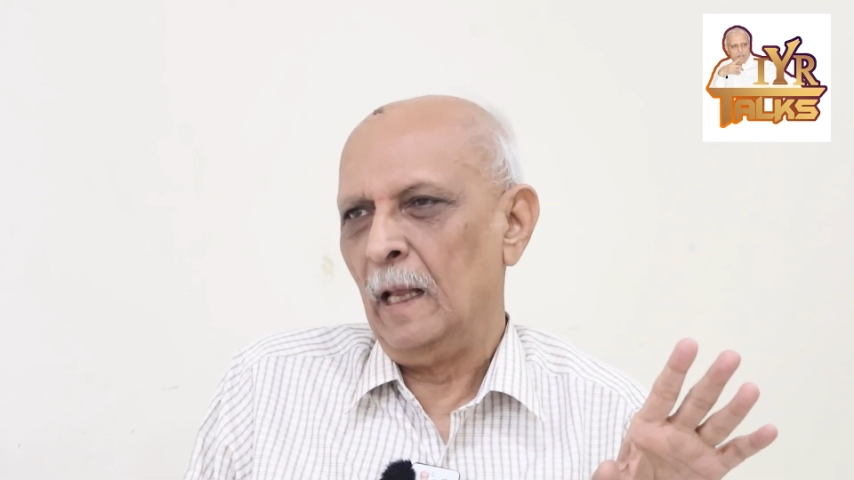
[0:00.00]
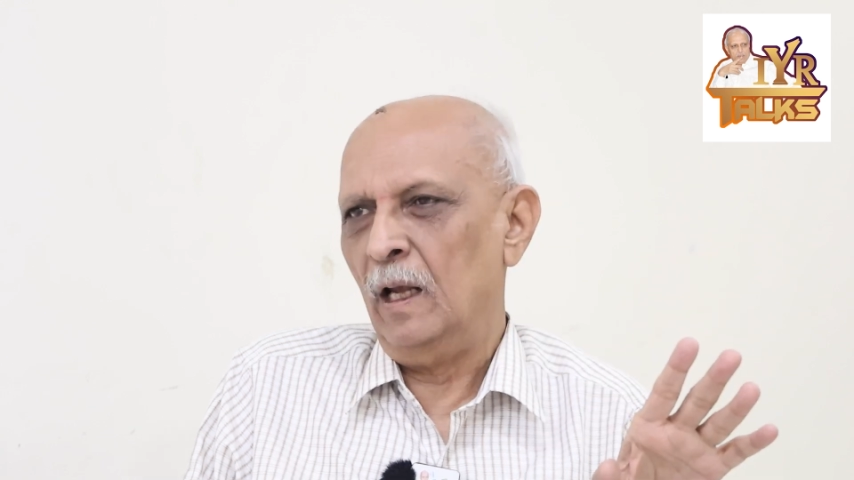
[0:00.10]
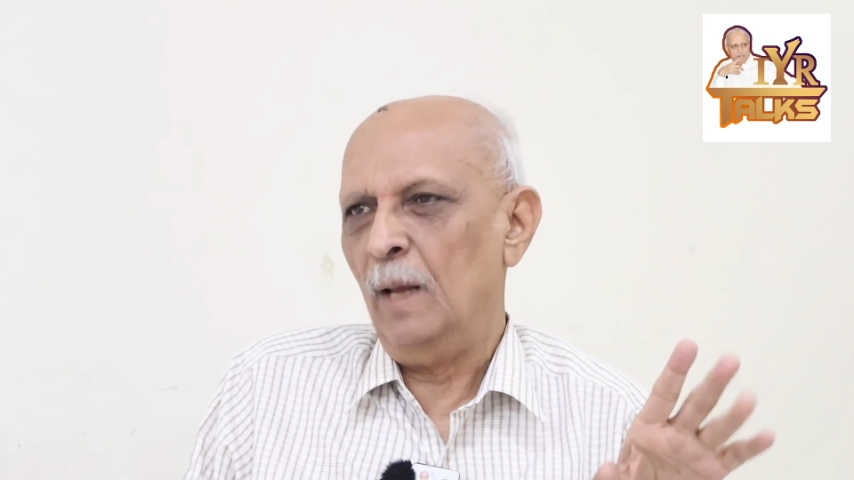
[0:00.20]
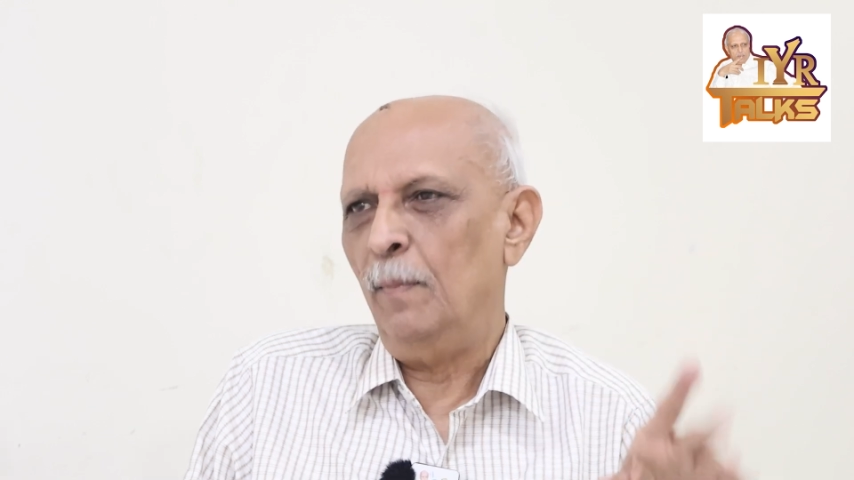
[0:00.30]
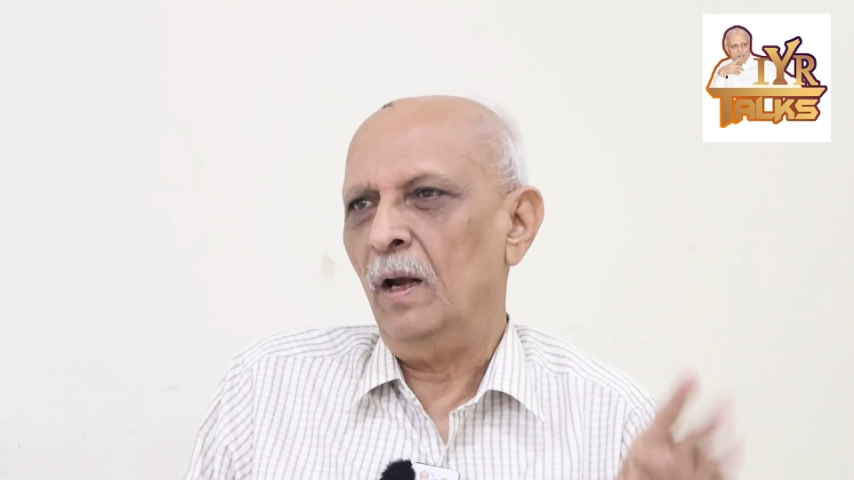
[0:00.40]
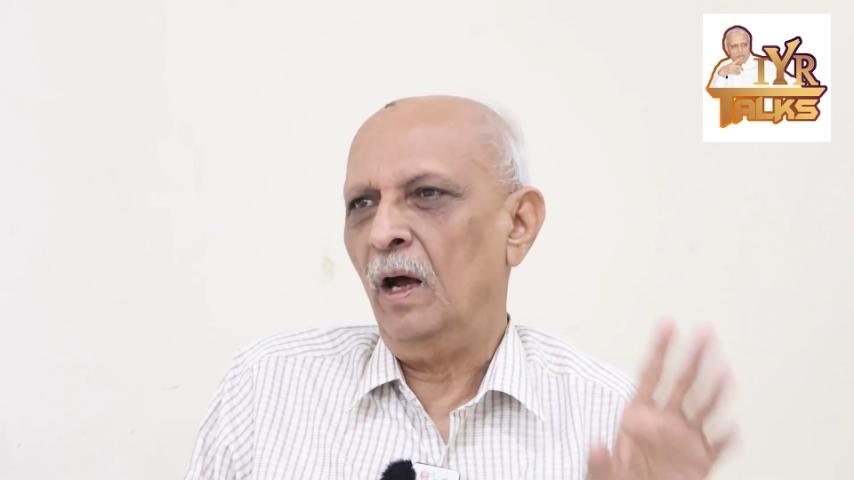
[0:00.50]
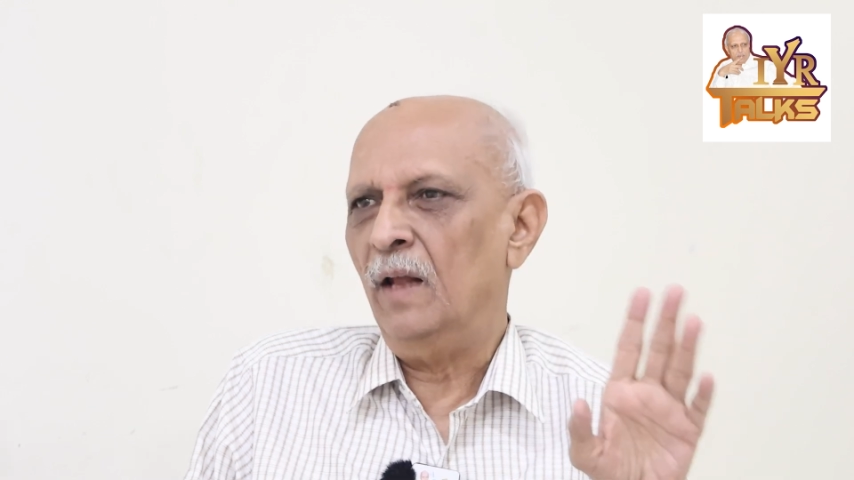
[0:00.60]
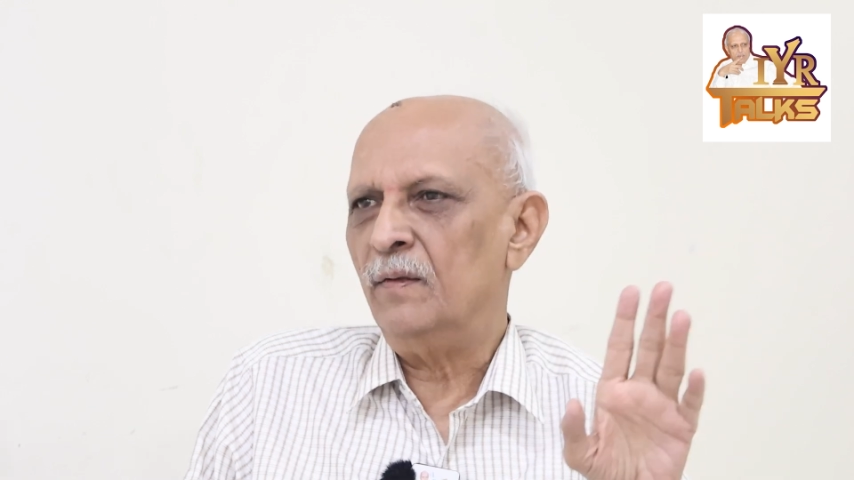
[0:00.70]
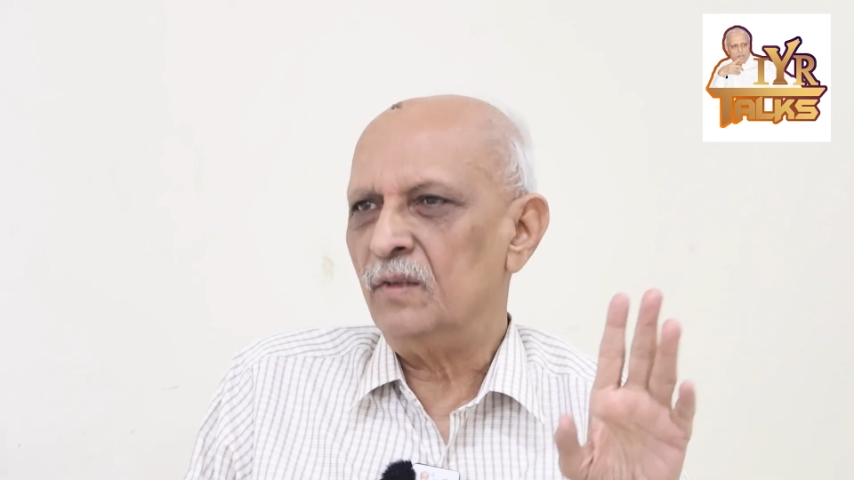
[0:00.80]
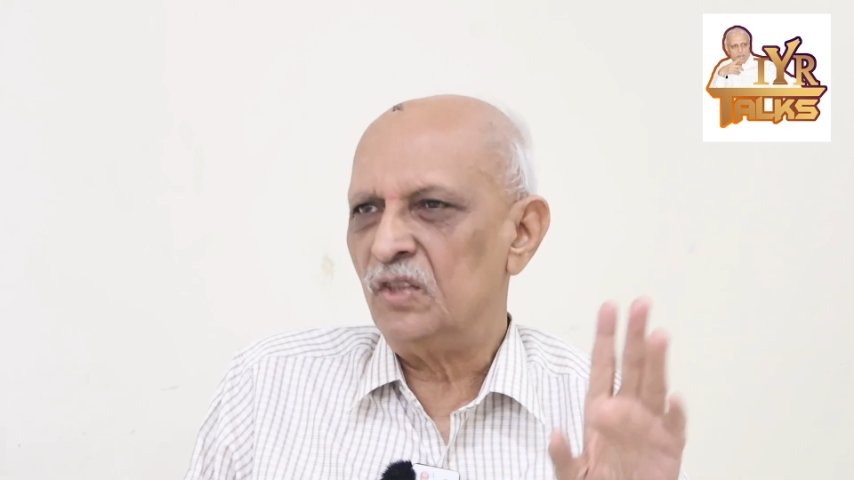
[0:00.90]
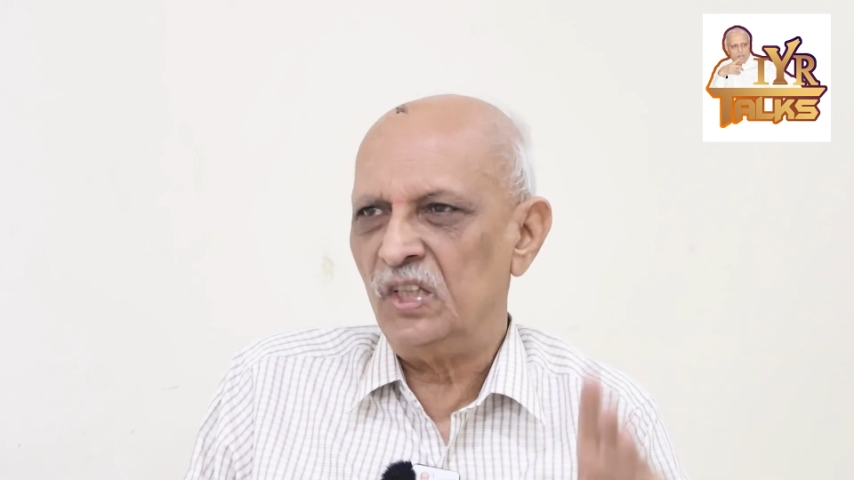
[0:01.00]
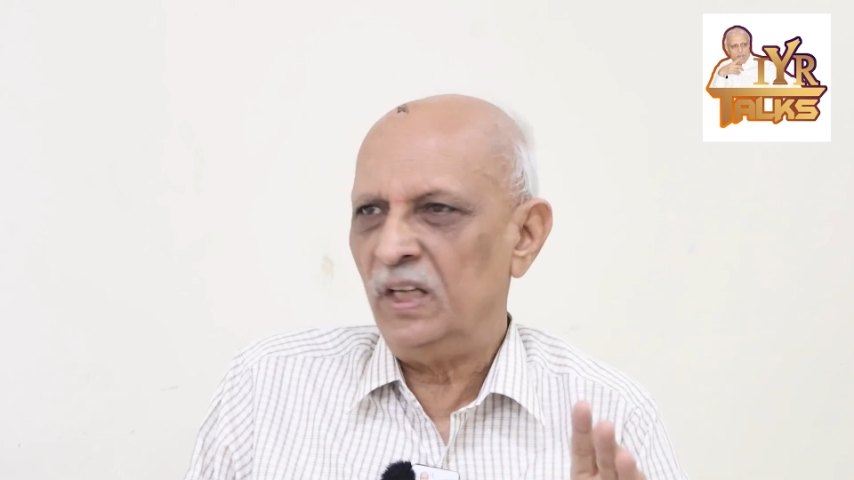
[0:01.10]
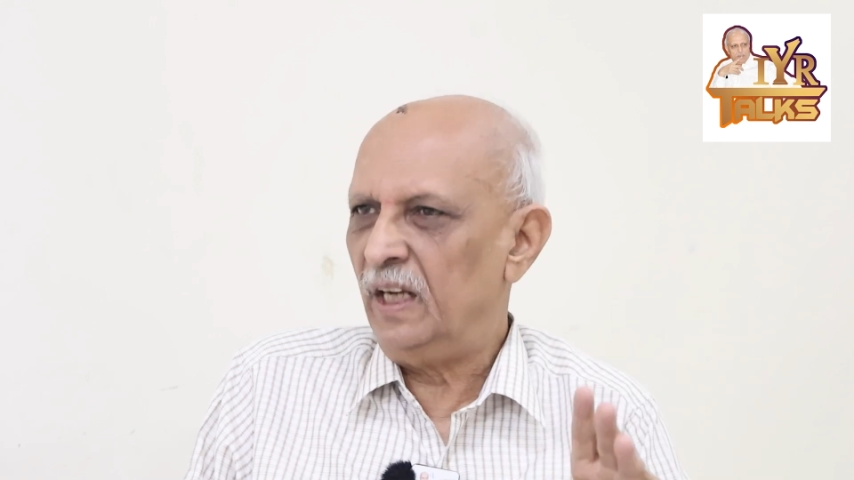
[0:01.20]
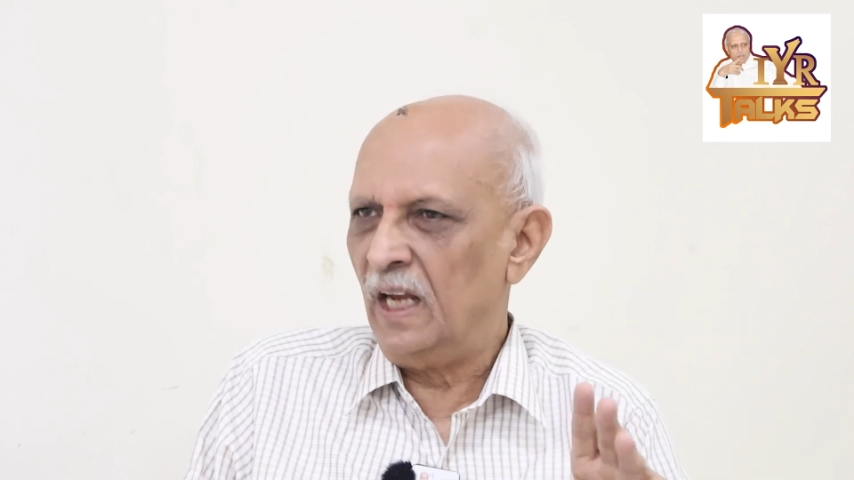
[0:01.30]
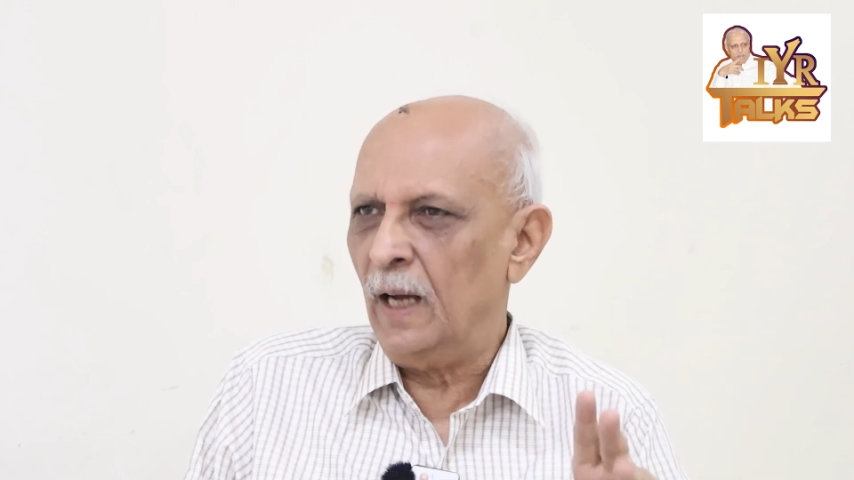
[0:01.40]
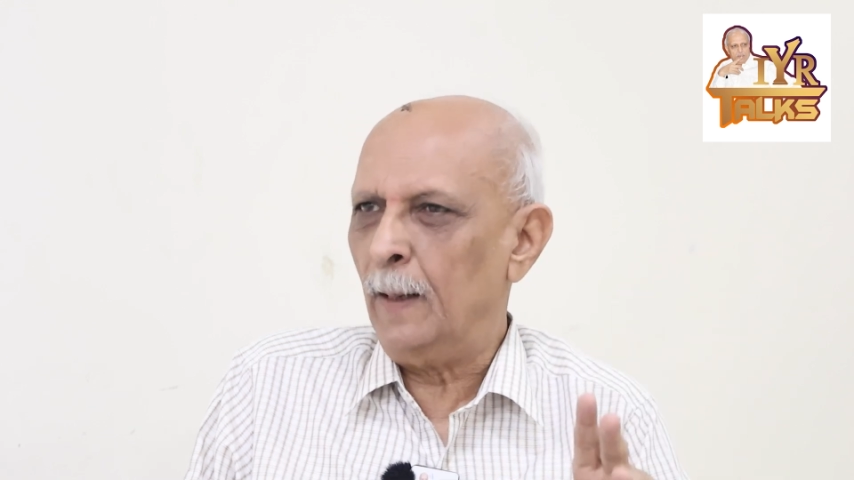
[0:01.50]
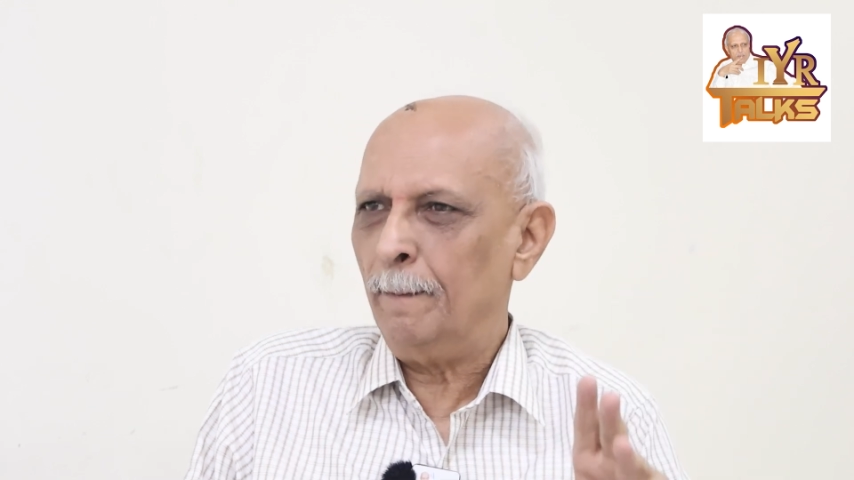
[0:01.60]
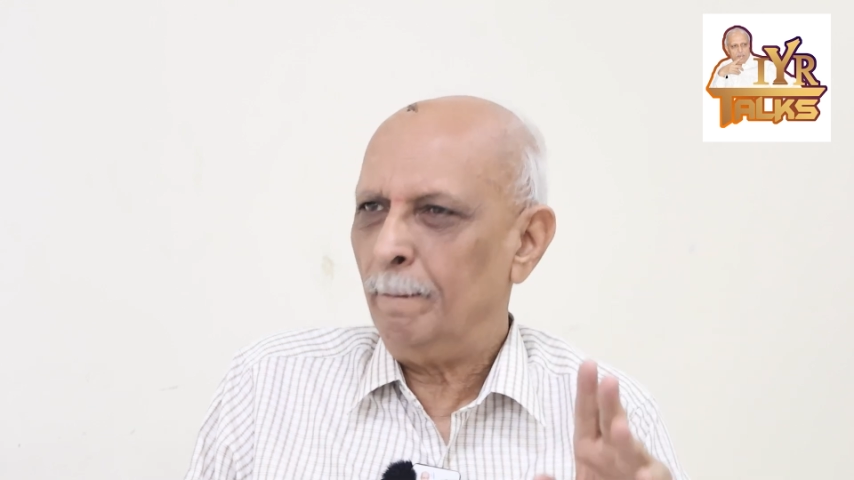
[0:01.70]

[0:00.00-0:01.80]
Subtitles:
Lebanon, Syria,